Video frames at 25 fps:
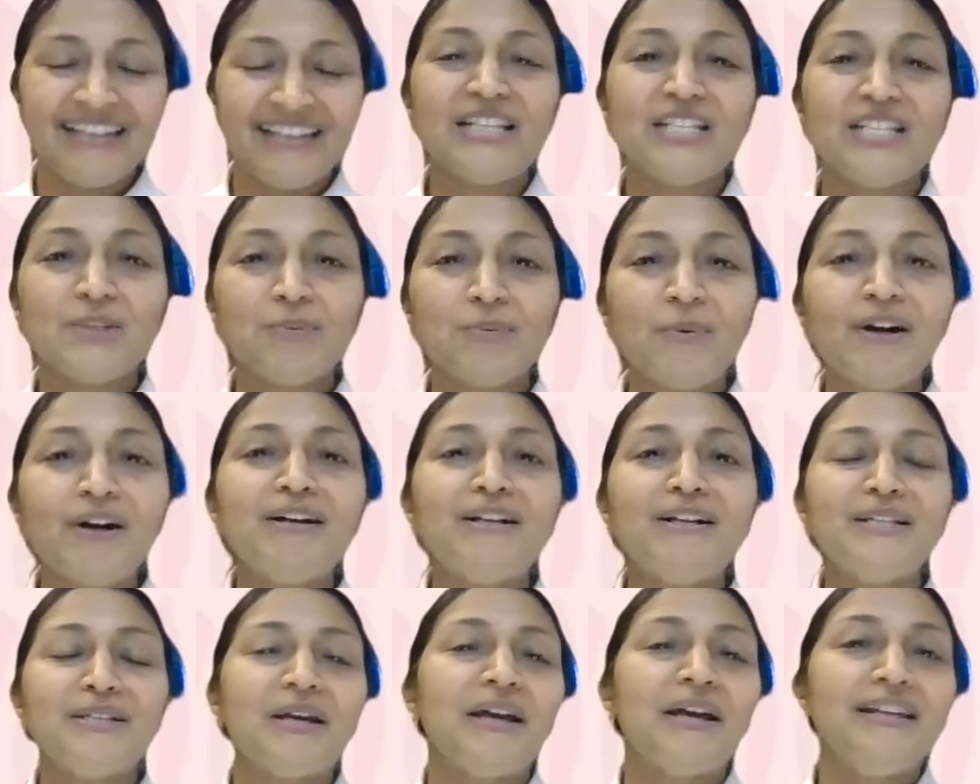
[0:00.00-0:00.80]
This
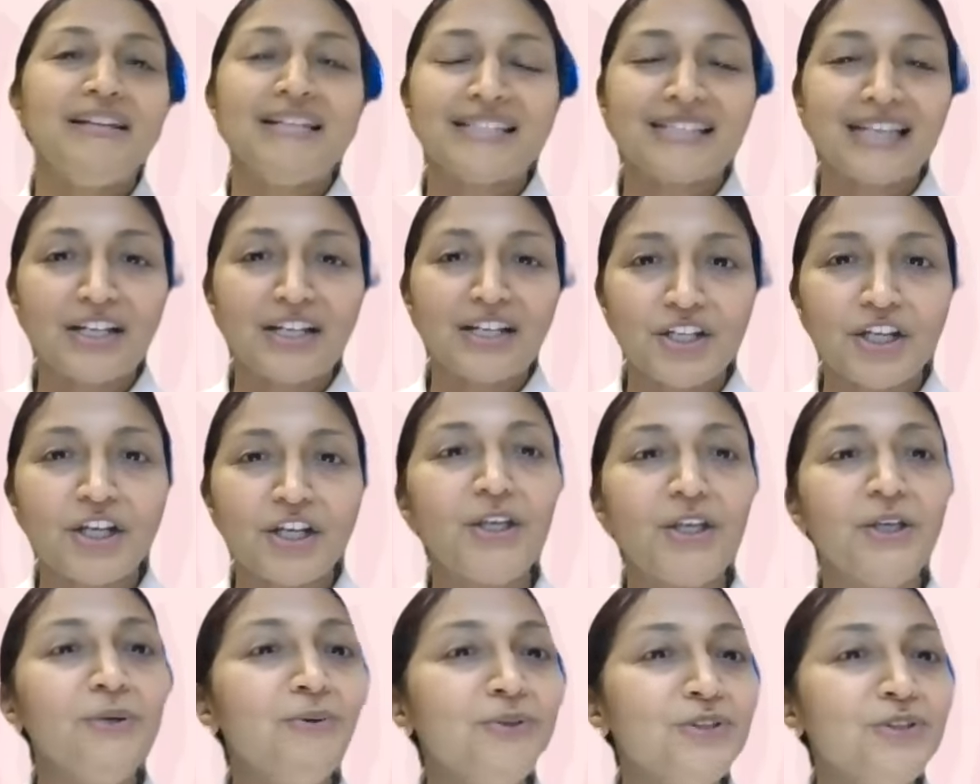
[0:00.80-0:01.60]
world is such a
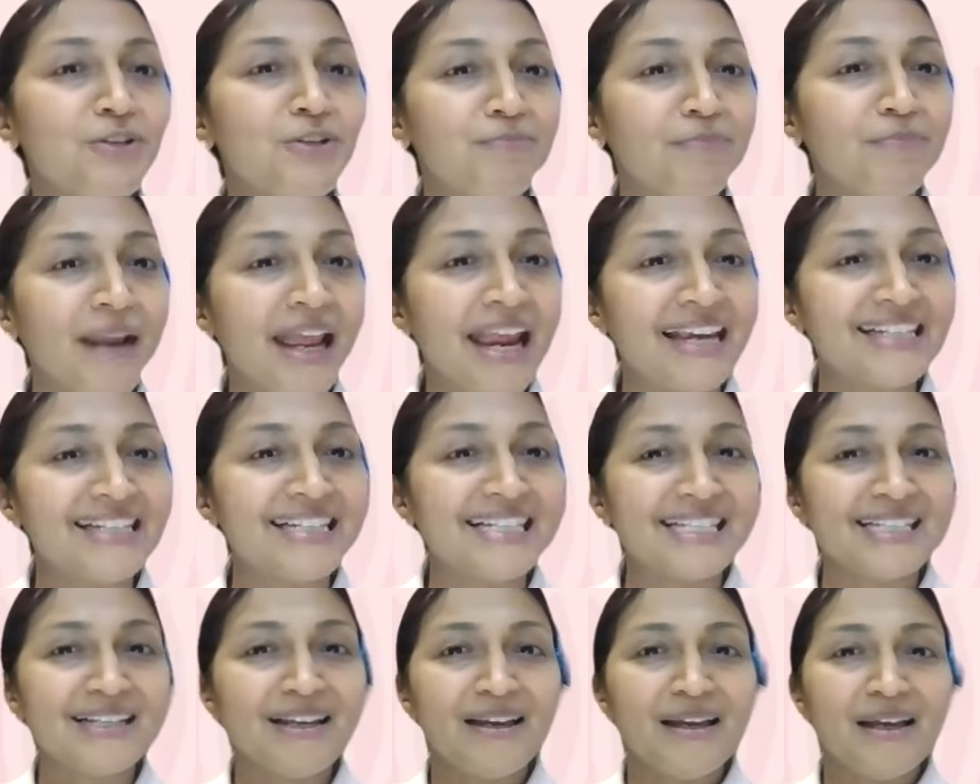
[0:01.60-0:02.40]
huge
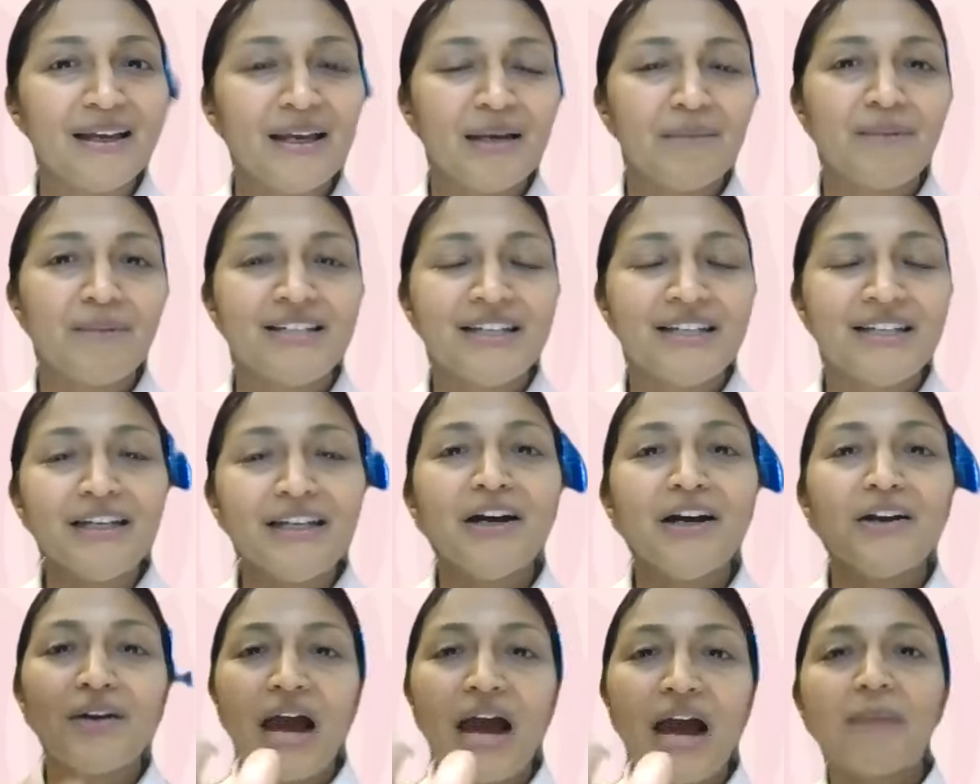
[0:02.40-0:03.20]
place, but
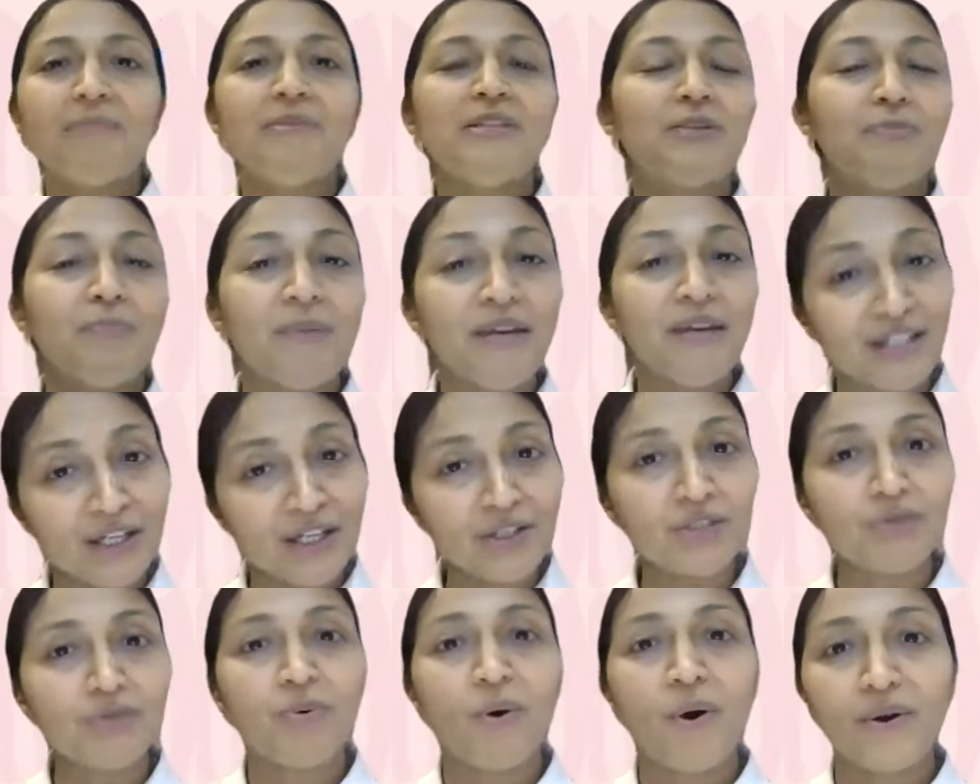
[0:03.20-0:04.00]
here I'm
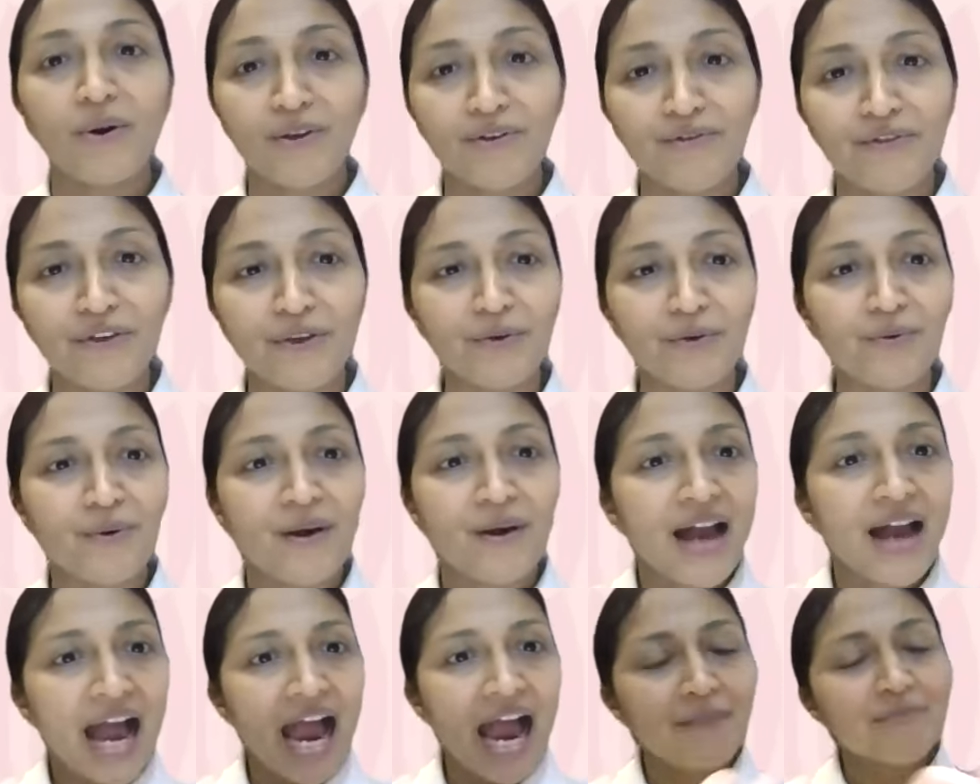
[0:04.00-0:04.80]
speaking to all of you.
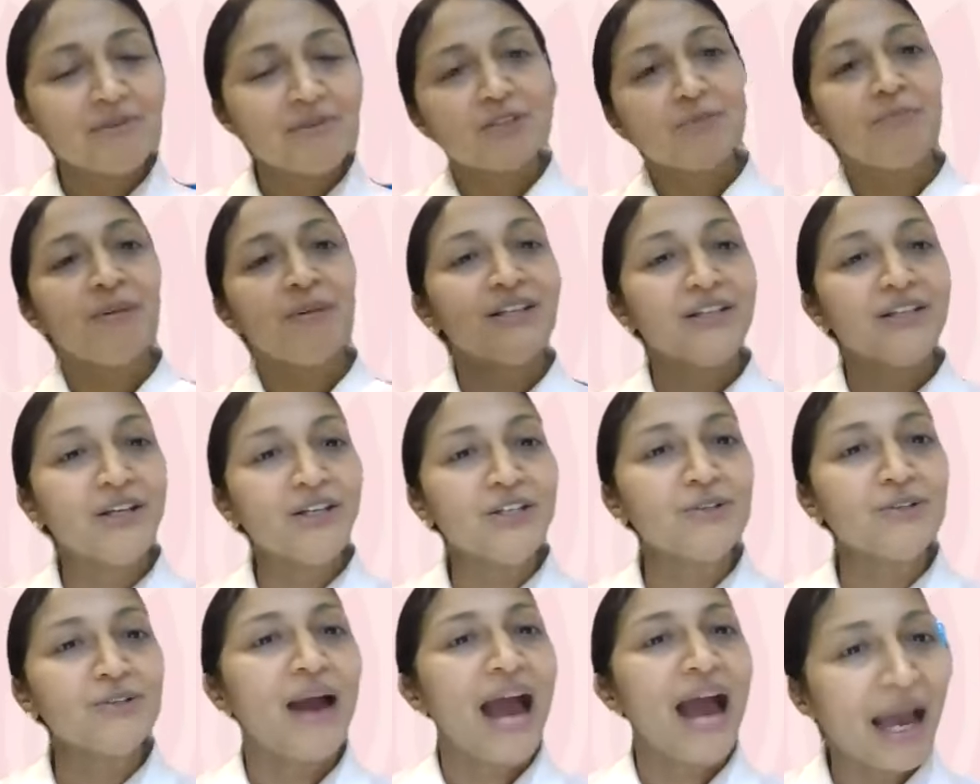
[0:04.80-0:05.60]
I'm
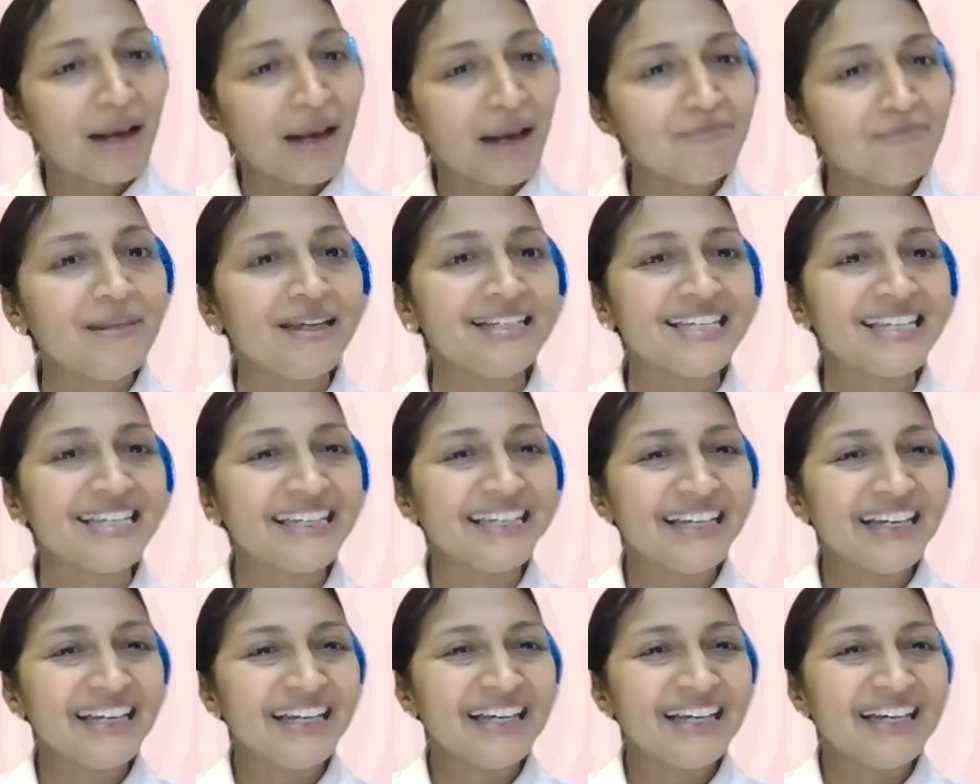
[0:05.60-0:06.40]
speaking to Ahmed,
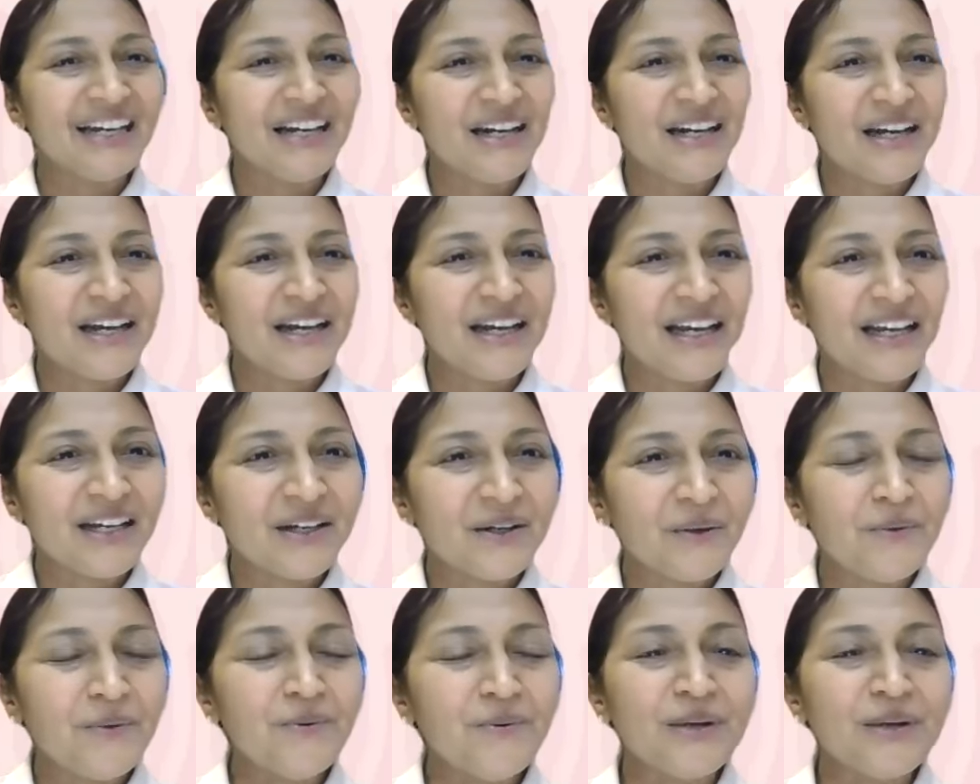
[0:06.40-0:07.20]

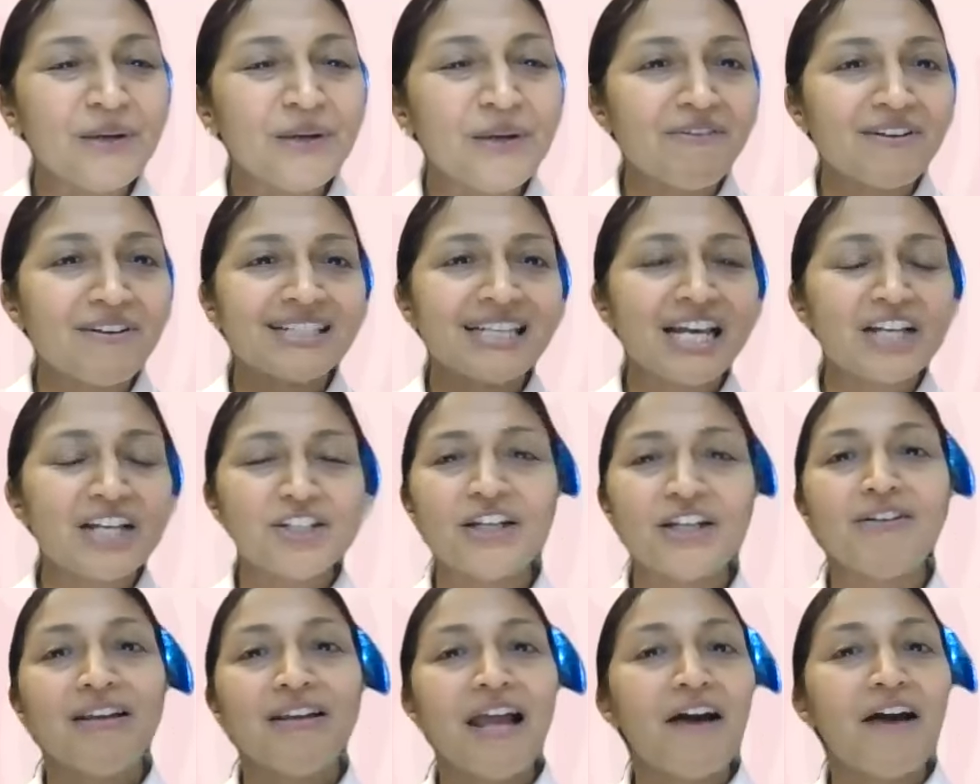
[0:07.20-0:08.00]
who gave us such
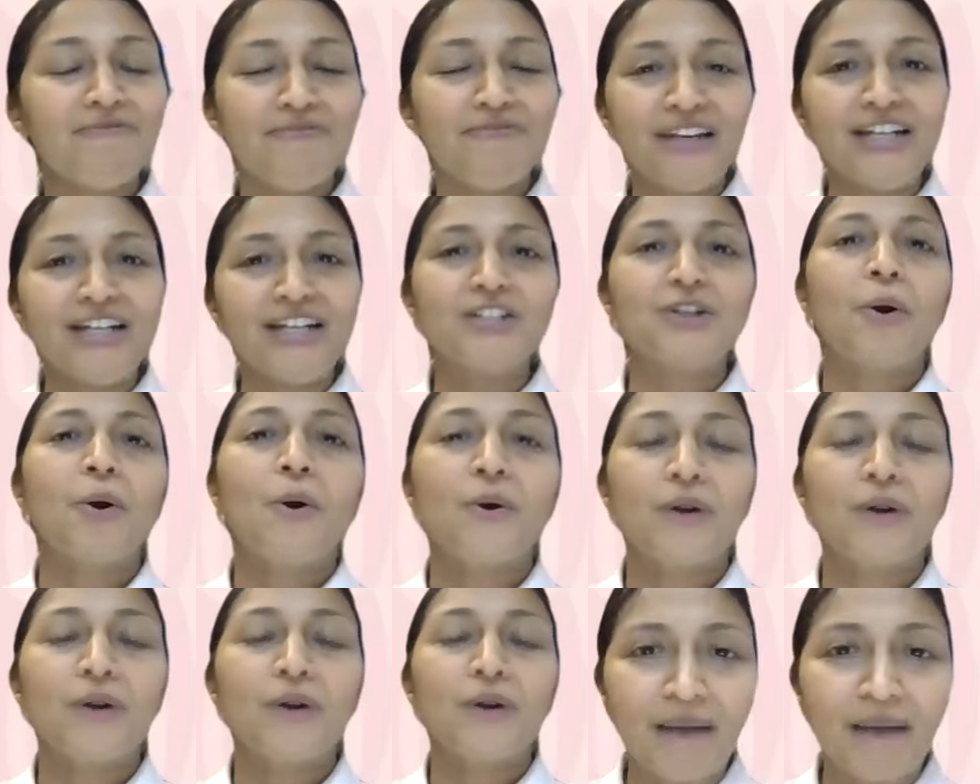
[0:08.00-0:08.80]
a lovely
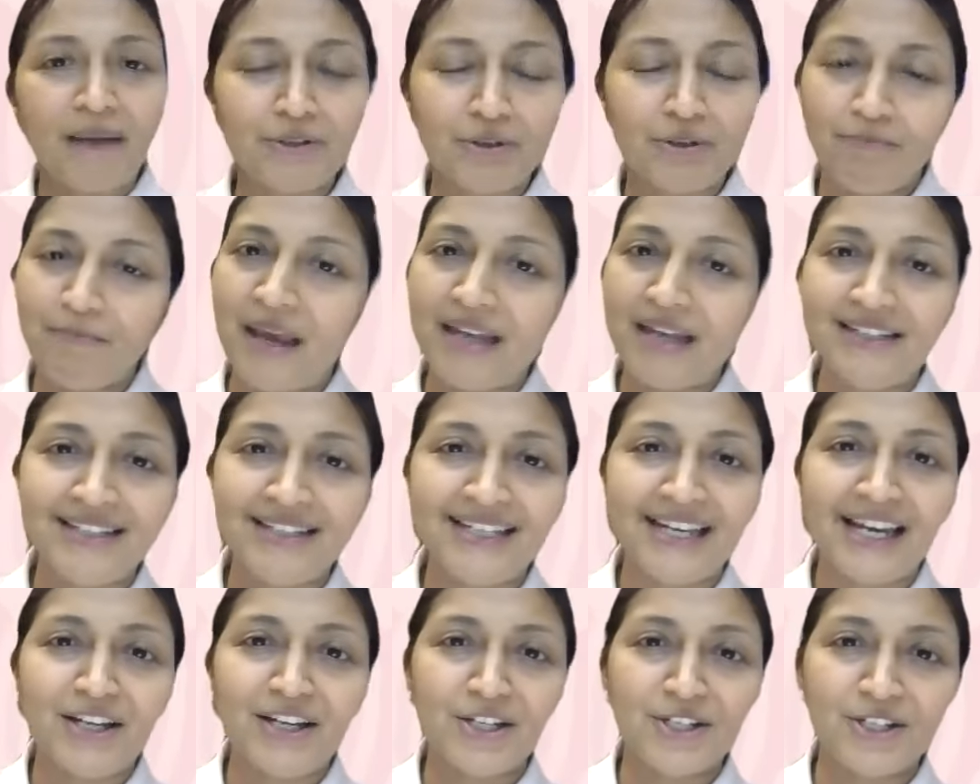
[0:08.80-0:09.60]
talk about
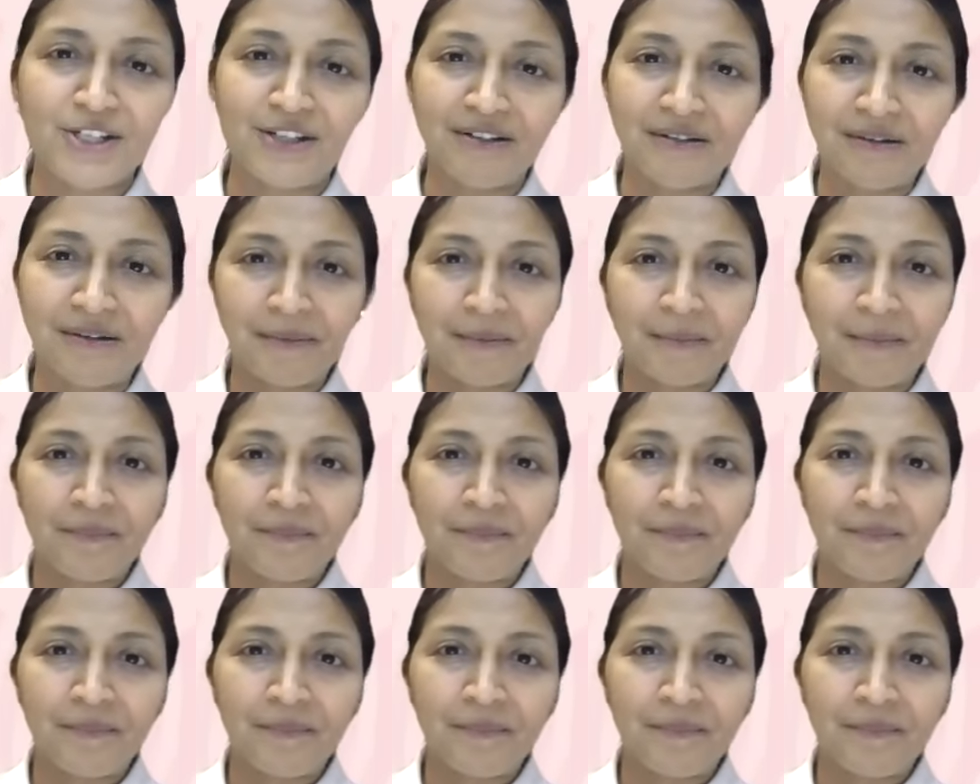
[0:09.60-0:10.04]
meditation.